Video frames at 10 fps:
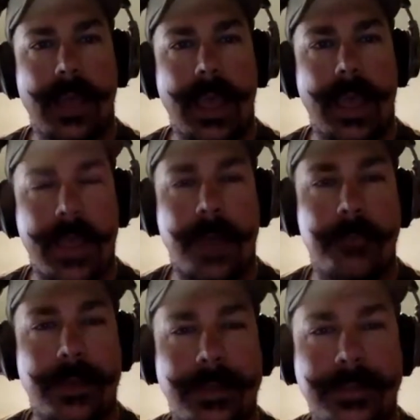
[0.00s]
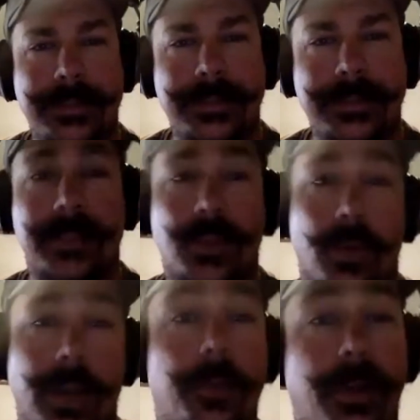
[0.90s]
And that means that it's
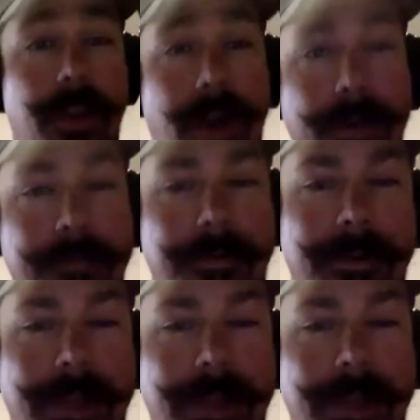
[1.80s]
going to recover and